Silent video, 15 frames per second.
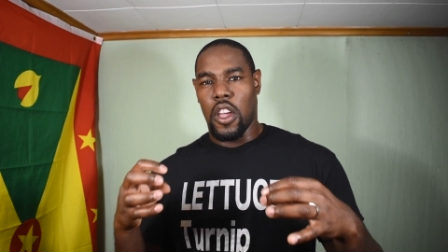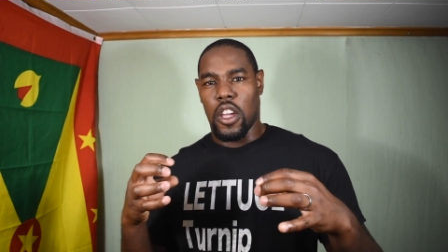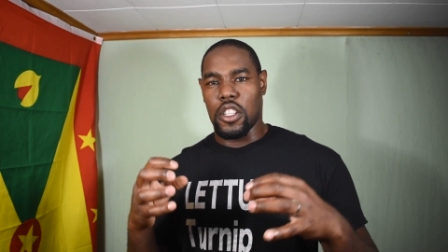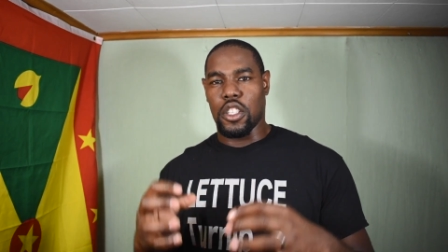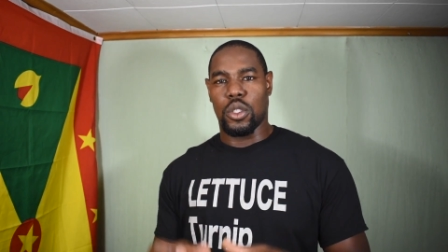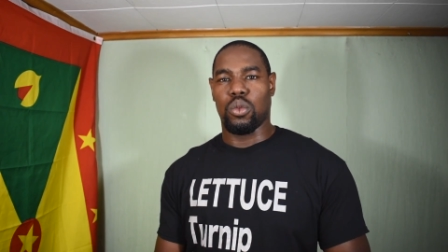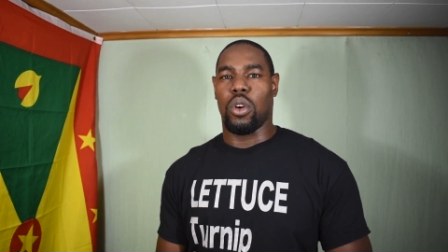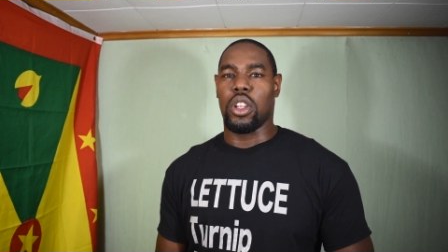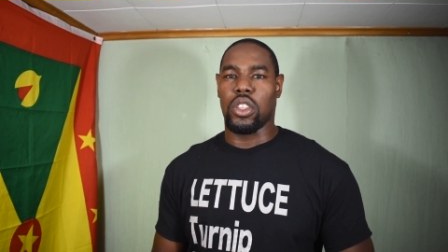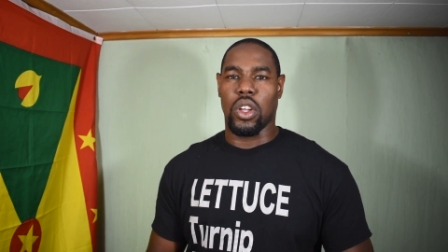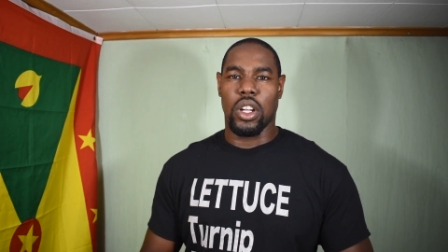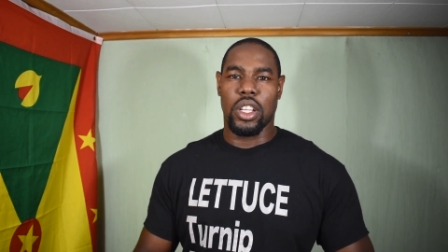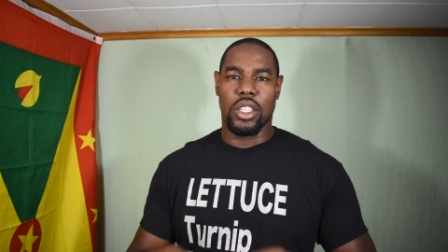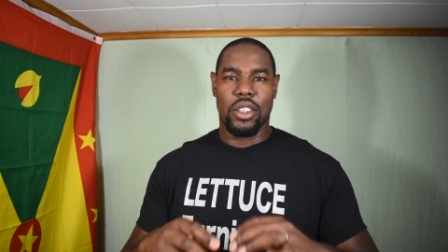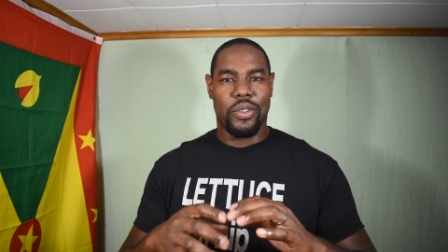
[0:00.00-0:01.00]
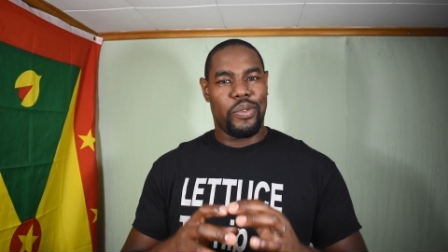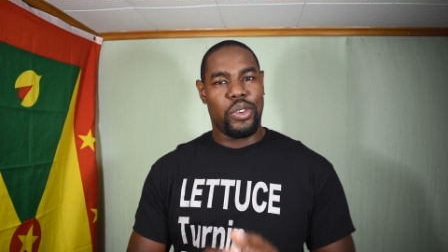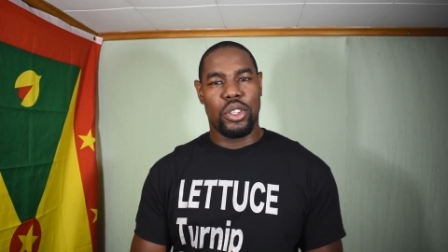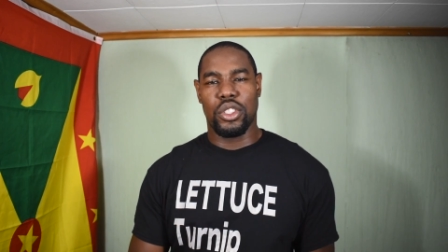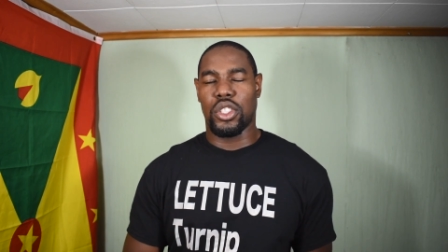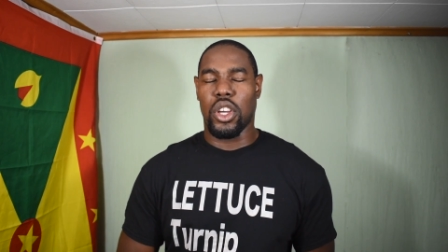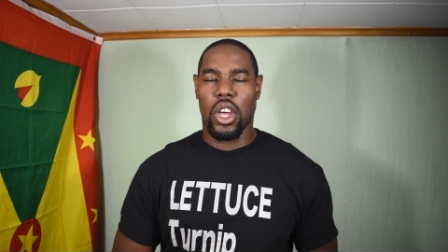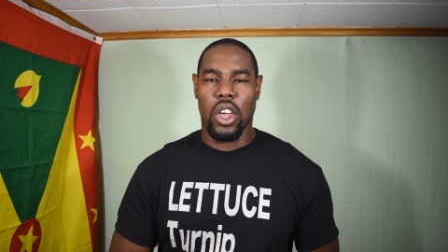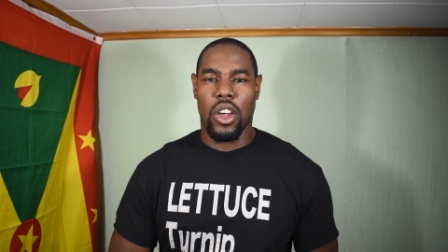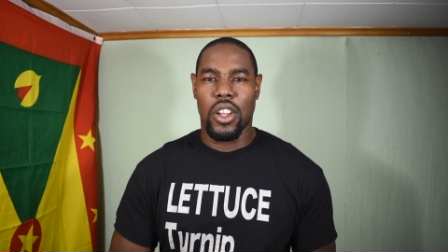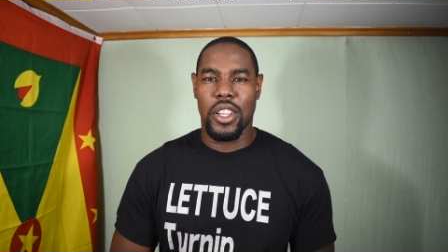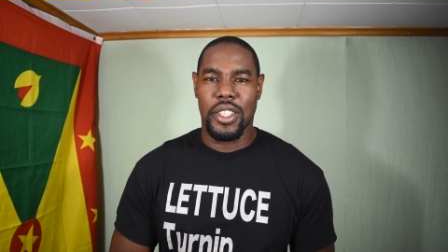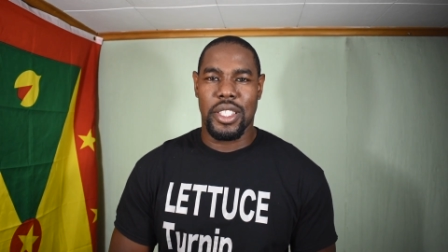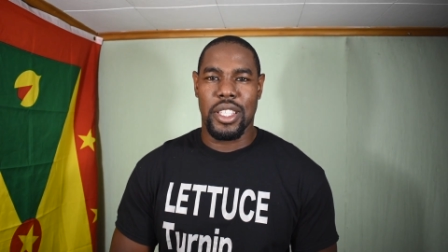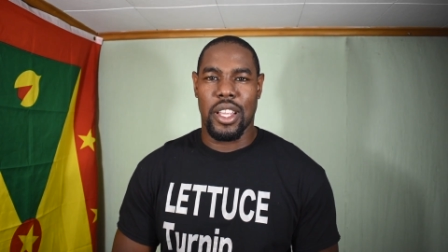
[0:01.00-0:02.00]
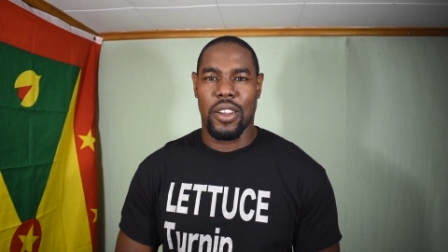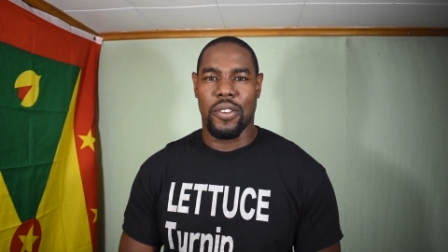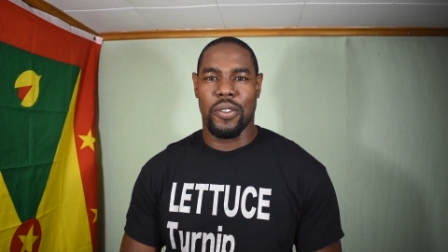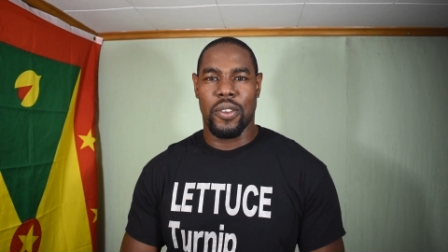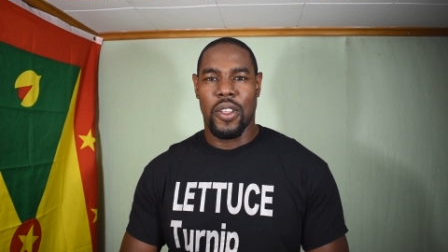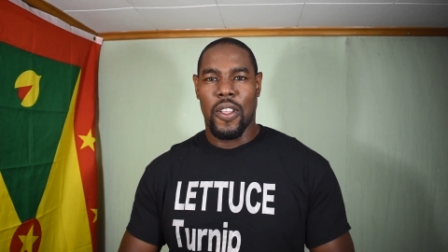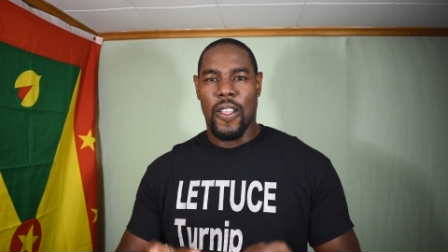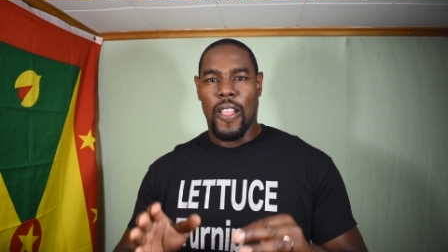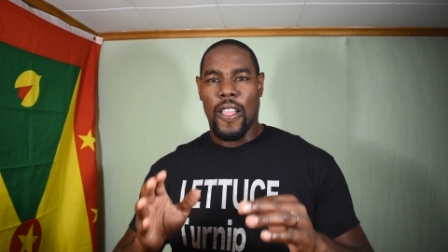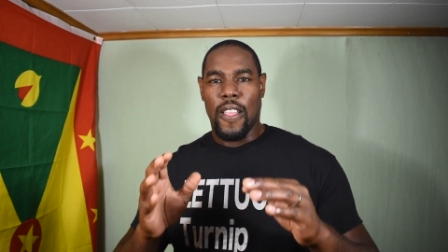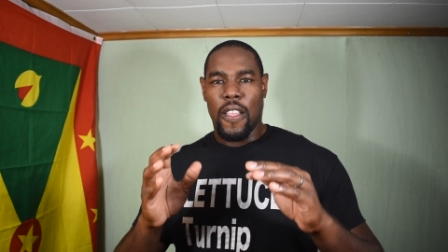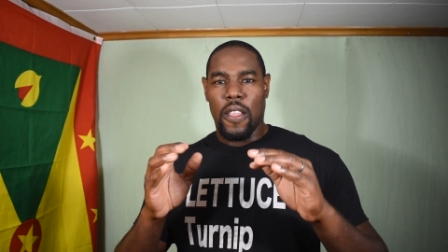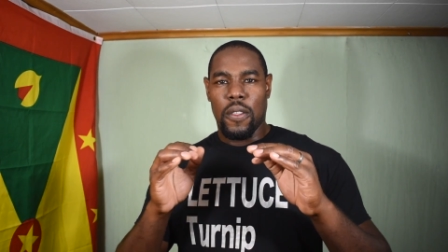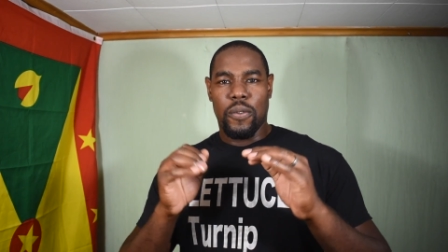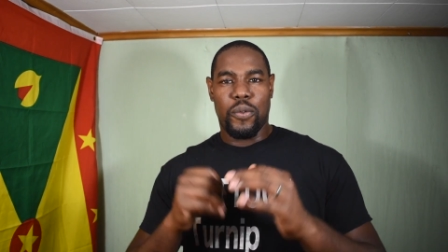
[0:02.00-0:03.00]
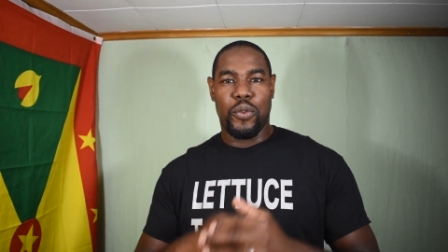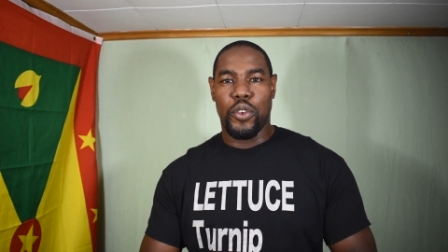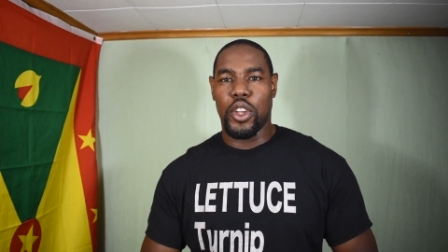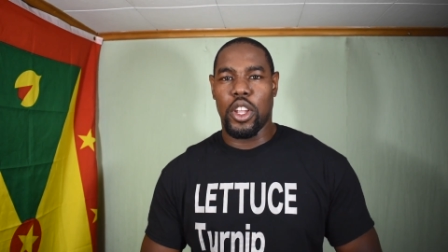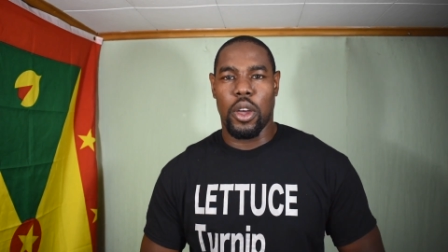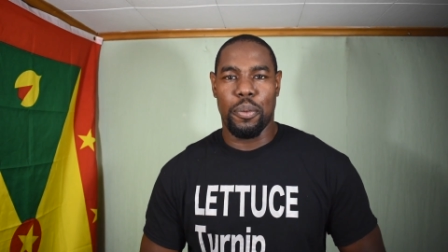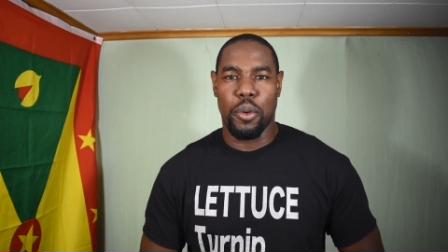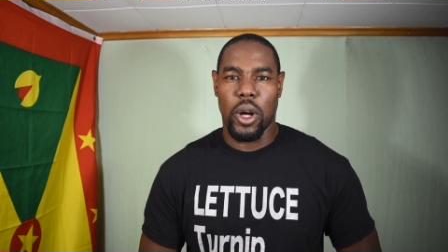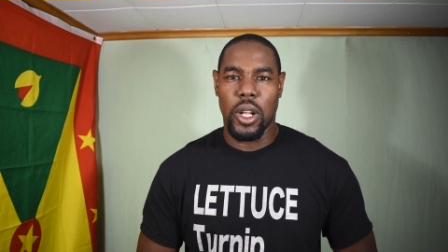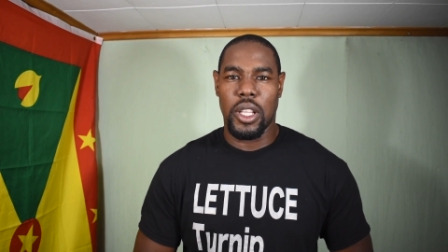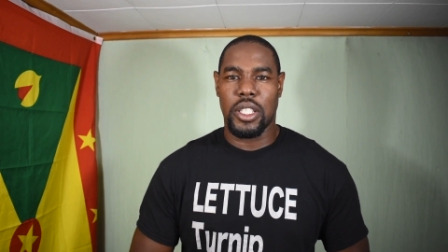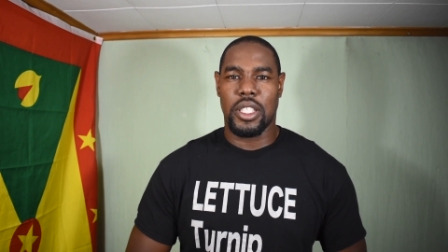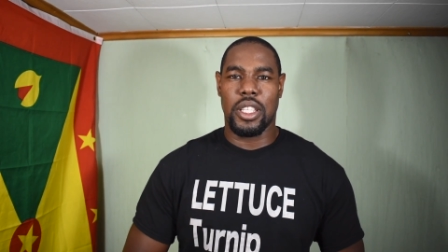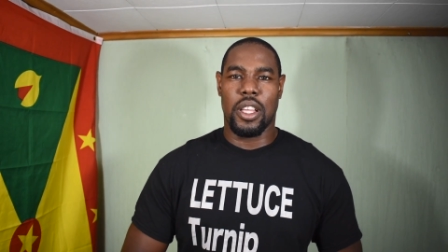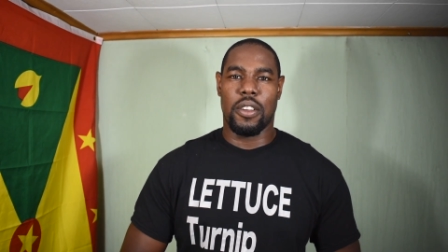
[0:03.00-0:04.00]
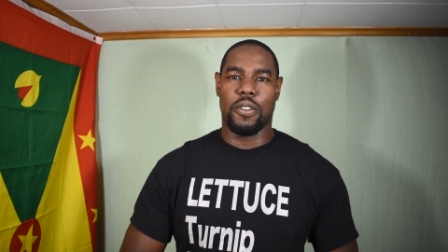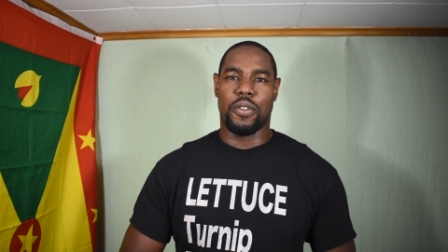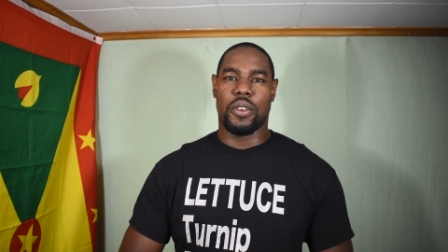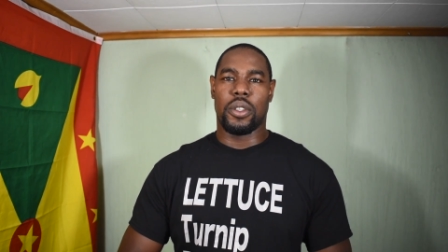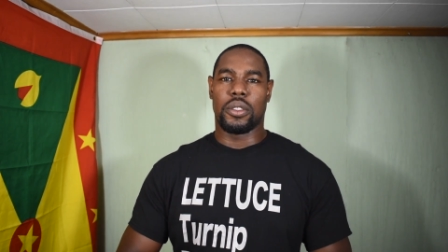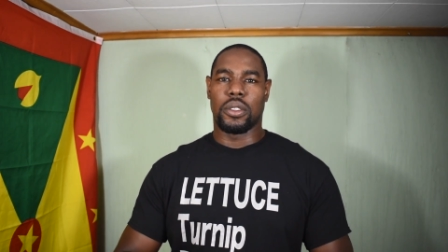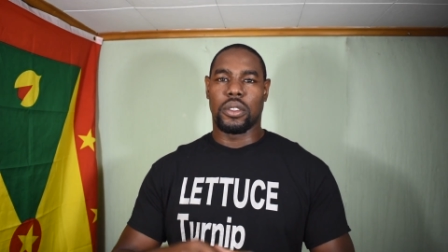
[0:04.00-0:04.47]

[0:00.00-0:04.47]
I just want all it to full joy all yourself, free up all yourself,